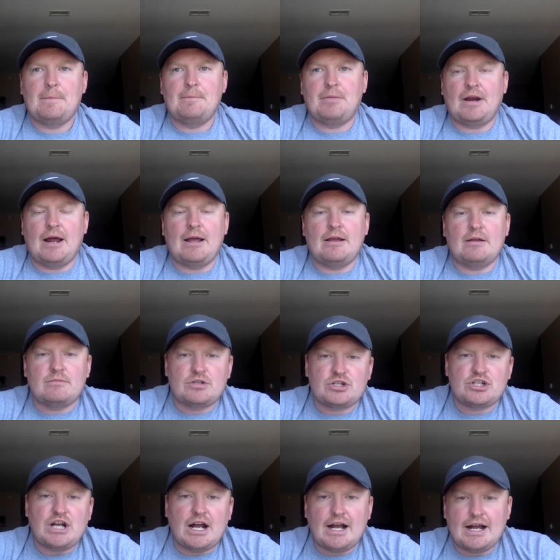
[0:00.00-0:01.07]
but I am
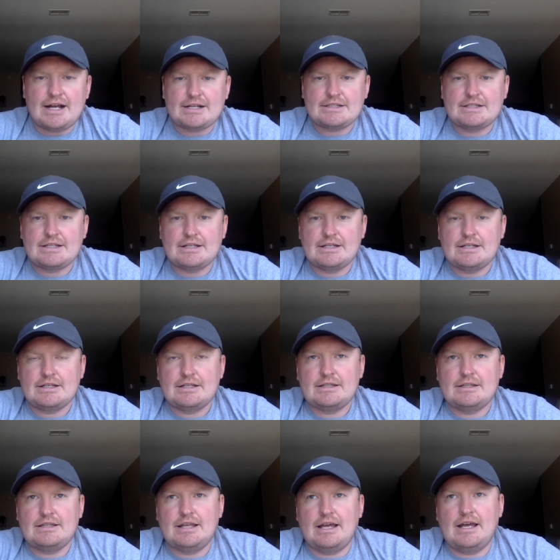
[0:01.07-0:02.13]
shocked
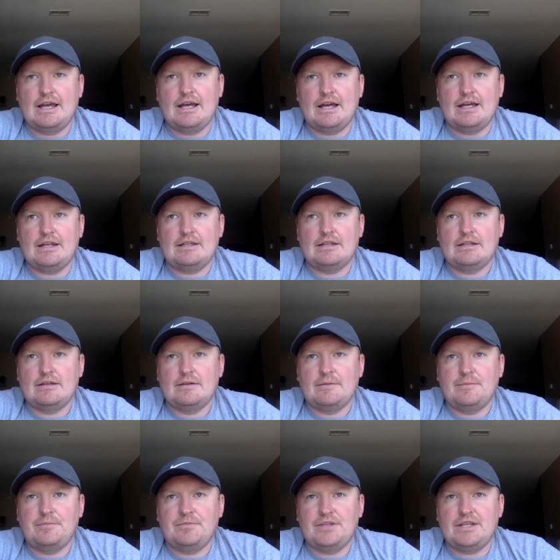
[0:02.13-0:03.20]
that
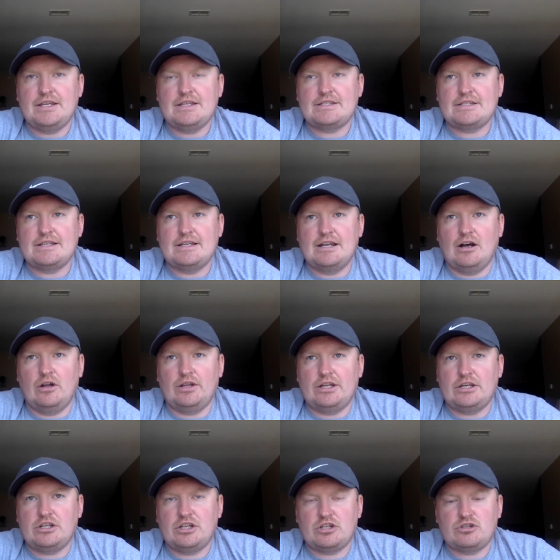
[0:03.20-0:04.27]
ECNL
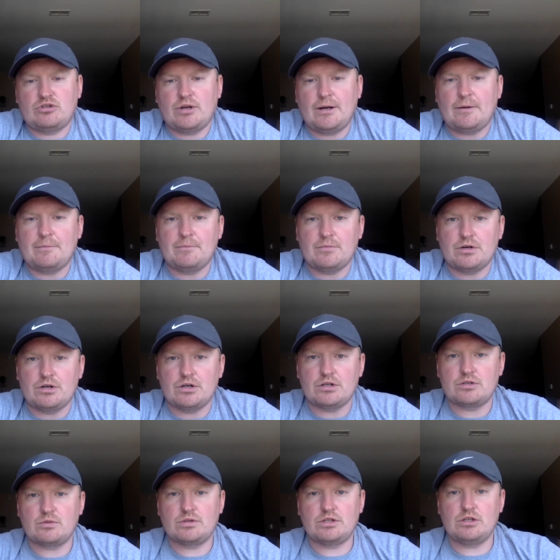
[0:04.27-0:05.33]
and just try to
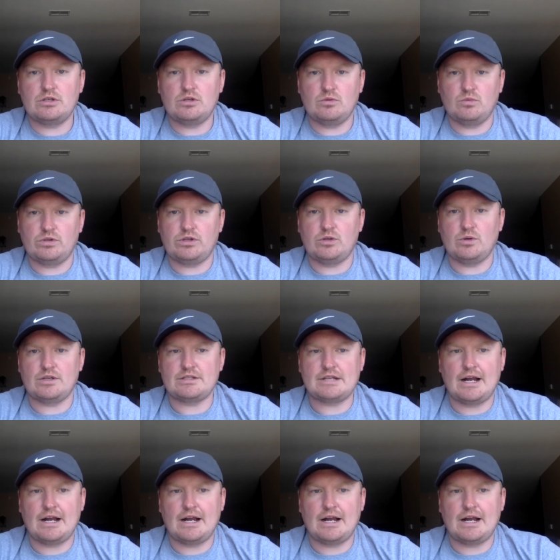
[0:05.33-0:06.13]
merge with the with U.S.